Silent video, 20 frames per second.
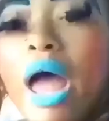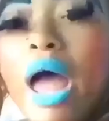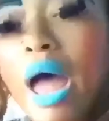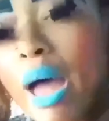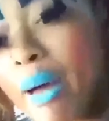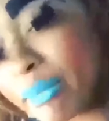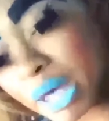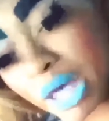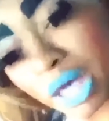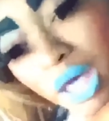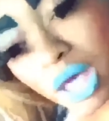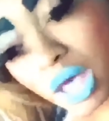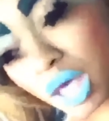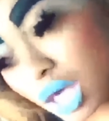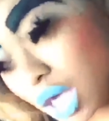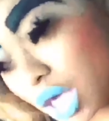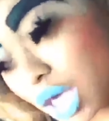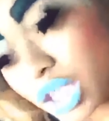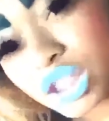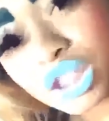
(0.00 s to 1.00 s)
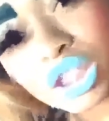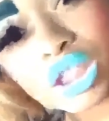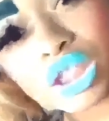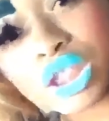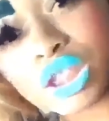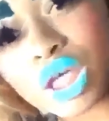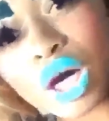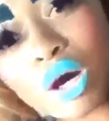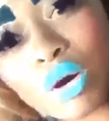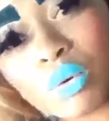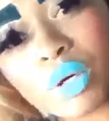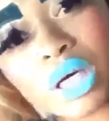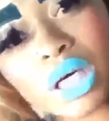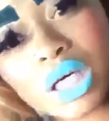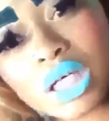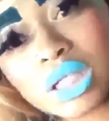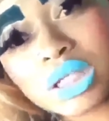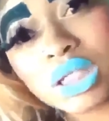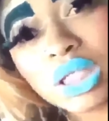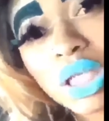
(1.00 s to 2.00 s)
I mean, it's just so
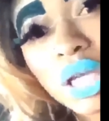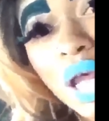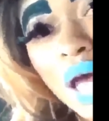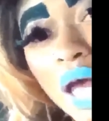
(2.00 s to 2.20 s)
easy,